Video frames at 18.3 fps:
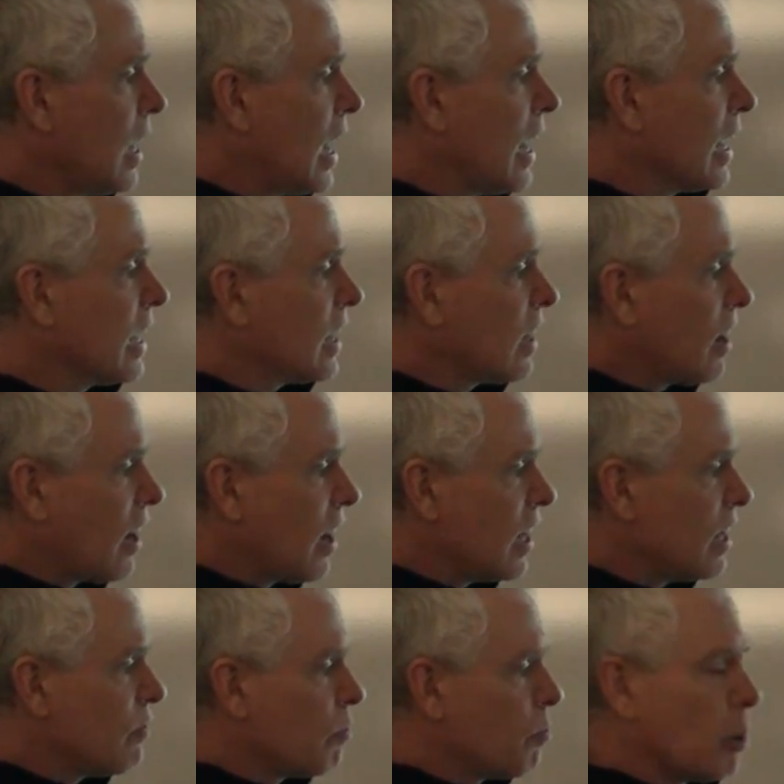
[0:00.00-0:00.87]
I get a
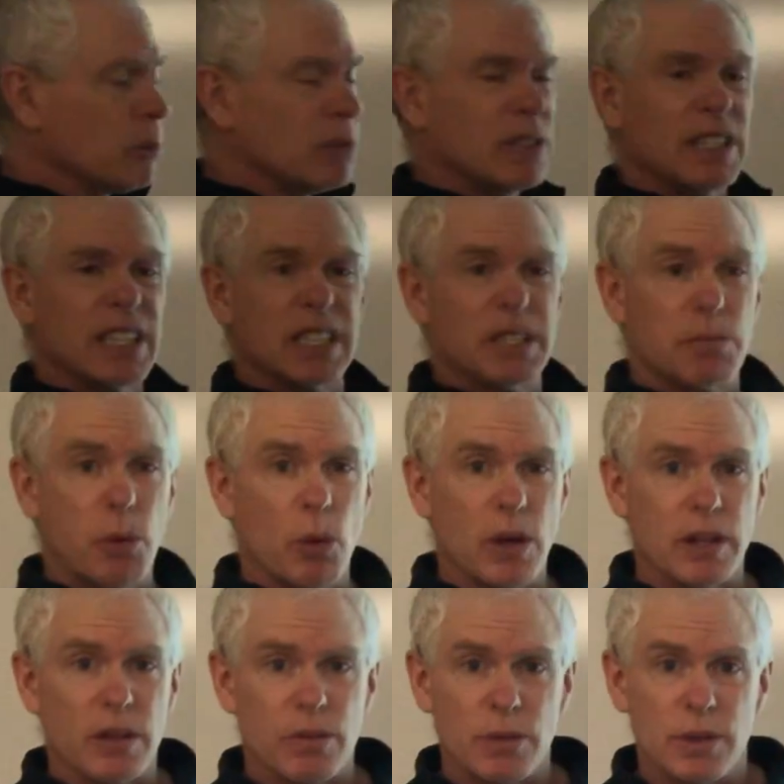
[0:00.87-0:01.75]
height of about
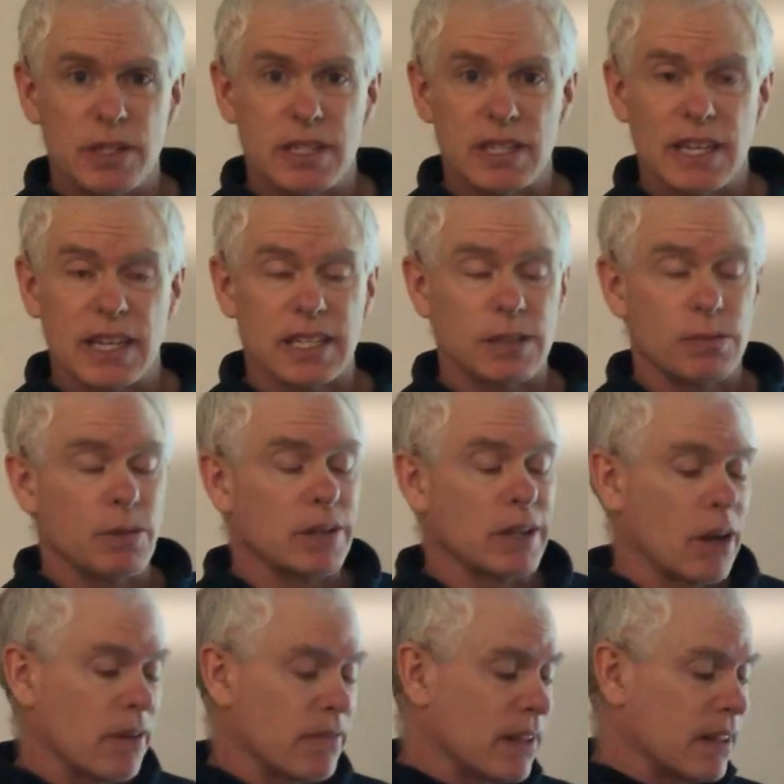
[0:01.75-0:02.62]
6.36. Well,
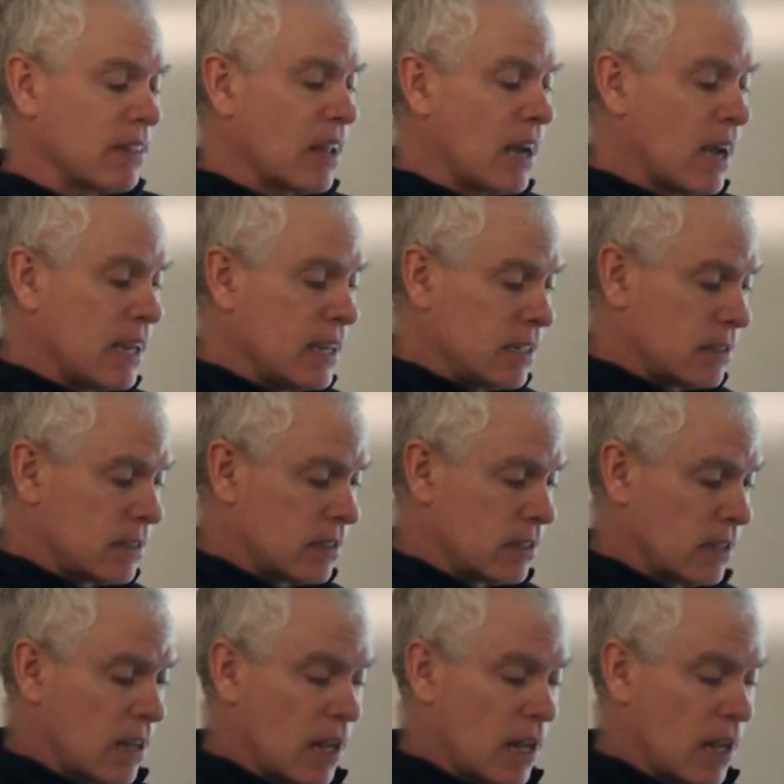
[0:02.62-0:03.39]
now I've got the height.